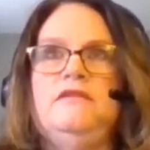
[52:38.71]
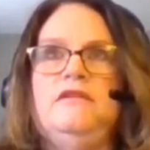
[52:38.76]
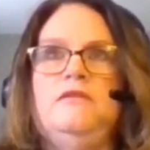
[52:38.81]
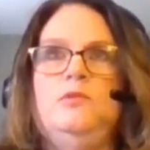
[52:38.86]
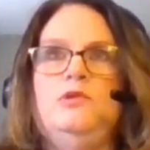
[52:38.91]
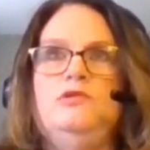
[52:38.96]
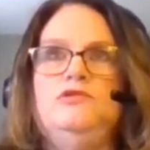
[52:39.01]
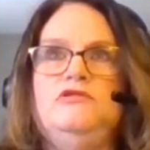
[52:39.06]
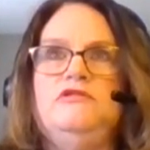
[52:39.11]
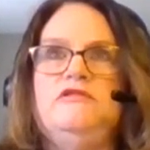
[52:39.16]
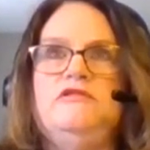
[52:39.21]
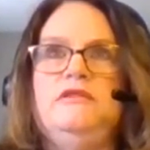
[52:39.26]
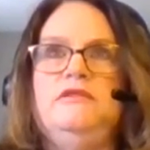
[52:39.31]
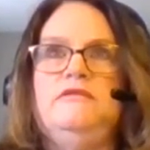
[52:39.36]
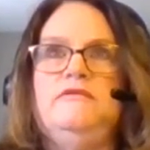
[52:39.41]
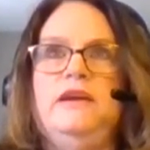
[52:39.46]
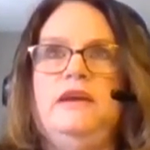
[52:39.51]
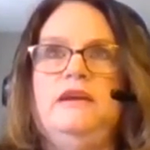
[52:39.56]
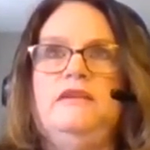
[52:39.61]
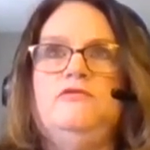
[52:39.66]
emergency
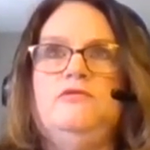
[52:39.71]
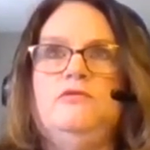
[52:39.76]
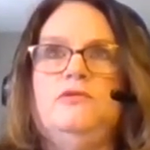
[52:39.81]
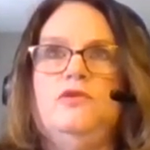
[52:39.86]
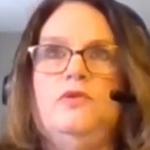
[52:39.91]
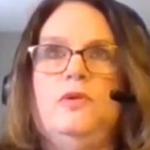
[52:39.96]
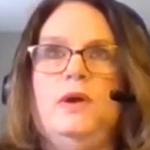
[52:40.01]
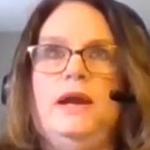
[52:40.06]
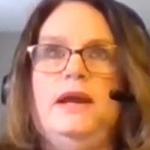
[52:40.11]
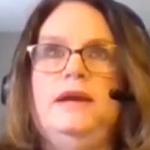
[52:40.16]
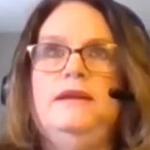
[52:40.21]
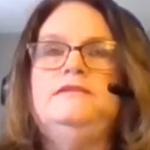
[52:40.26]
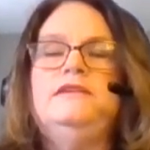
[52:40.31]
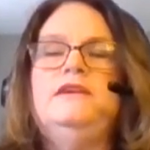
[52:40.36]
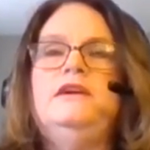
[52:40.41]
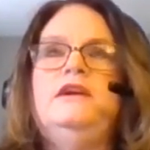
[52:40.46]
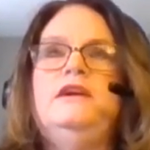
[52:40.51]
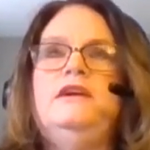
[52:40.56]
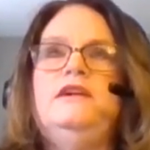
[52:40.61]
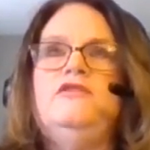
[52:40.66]
advance or grant
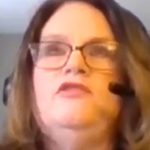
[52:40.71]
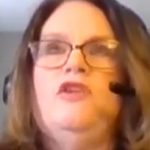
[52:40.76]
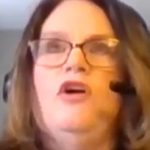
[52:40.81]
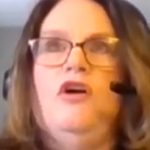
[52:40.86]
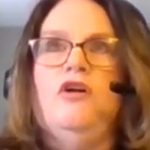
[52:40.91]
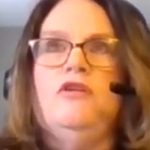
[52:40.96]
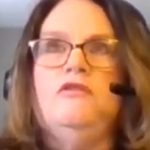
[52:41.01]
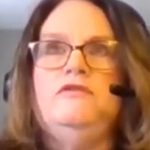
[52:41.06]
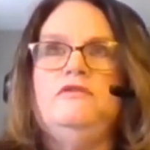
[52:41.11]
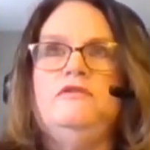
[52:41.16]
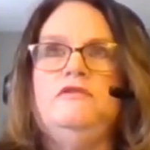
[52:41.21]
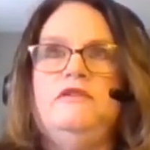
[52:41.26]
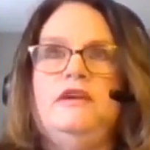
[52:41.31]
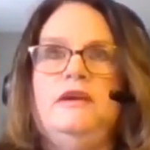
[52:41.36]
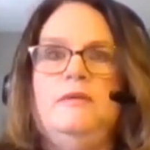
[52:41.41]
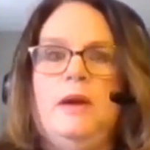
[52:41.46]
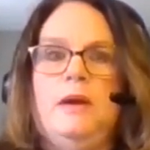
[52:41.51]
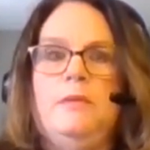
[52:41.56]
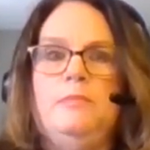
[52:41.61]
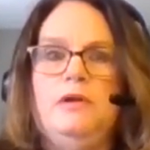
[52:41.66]
is all in the
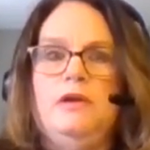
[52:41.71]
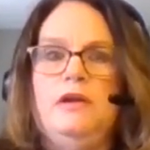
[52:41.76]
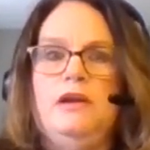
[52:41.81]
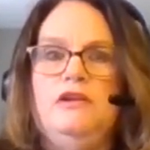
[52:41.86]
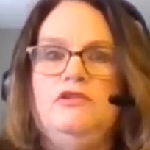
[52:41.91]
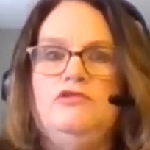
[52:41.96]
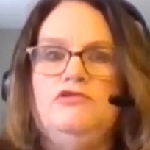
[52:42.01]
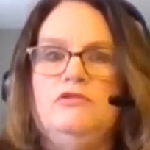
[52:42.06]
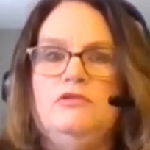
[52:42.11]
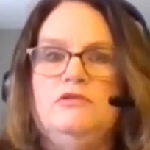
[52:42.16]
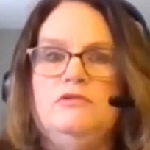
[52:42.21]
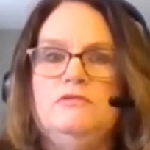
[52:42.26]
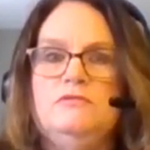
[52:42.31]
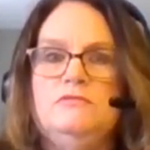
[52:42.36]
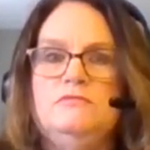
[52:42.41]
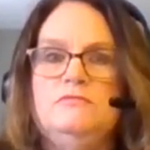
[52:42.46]
same application.